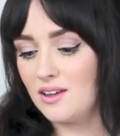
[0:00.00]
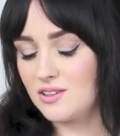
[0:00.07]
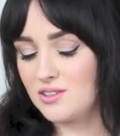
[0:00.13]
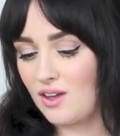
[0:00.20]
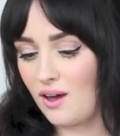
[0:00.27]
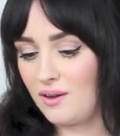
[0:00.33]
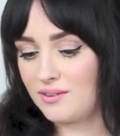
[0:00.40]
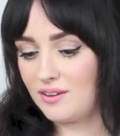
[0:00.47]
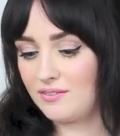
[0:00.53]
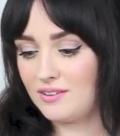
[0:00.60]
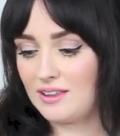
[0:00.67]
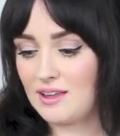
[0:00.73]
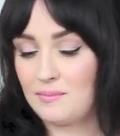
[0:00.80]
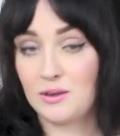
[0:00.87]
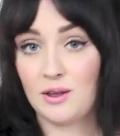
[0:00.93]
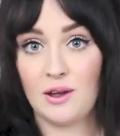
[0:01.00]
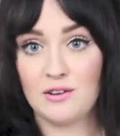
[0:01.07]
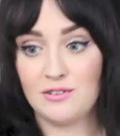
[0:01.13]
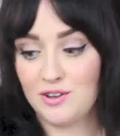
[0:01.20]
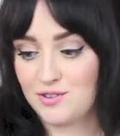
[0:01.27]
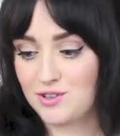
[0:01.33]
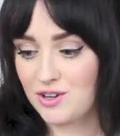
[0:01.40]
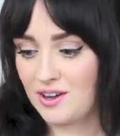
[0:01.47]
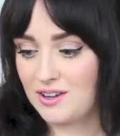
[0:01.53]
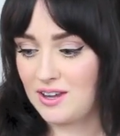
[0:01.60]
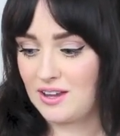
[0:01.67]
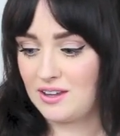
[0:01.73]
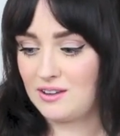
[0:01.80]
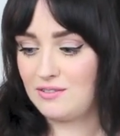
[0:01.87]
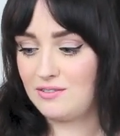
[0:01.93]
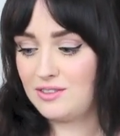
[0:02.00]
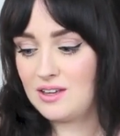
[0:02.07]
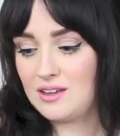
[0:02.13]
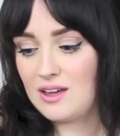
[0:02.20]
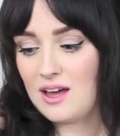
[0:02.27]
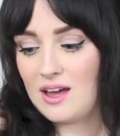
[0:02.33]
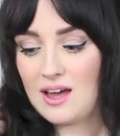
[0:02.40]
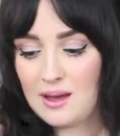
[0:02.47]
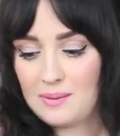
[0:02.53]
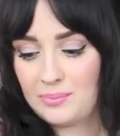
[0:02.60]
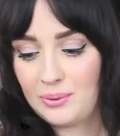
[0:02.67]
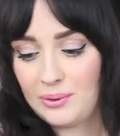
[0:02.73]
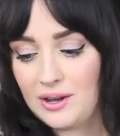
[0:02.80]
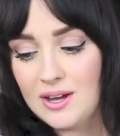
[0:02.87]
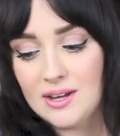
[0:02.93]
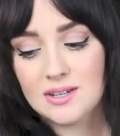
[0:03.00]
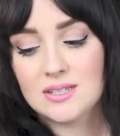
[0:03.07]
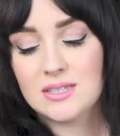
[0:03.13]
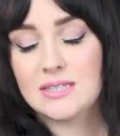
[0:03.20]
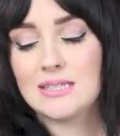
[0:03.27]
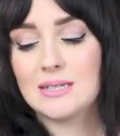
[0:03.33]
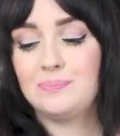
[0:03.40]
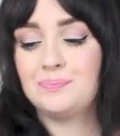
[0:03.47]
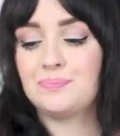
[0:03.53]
So definitely let me know if you've tried any of the hair products.